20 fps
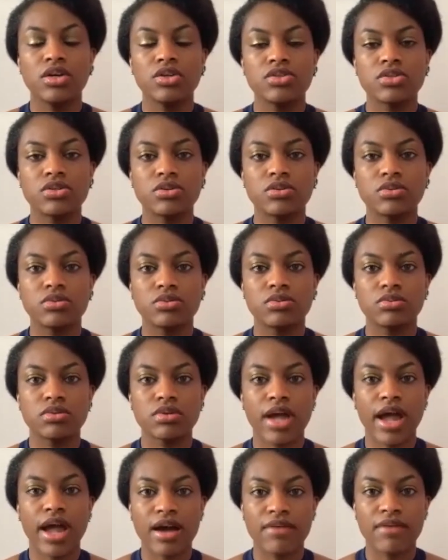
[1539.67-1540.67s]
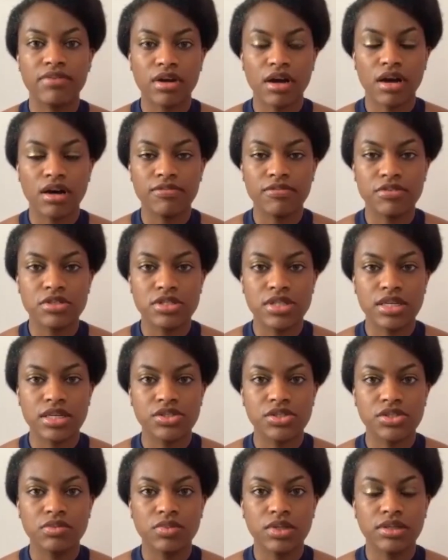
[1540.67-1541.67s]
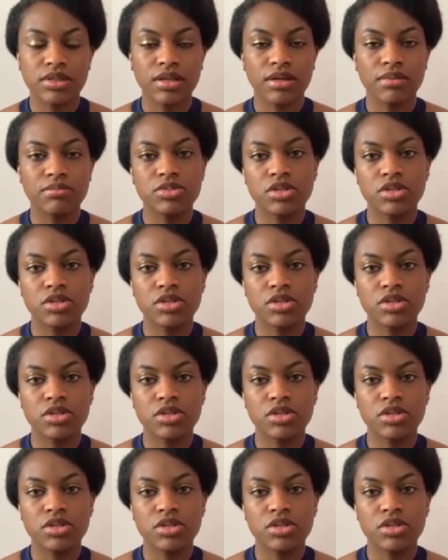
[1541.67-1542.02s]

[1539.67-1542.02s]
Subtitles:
to have a conversation with them.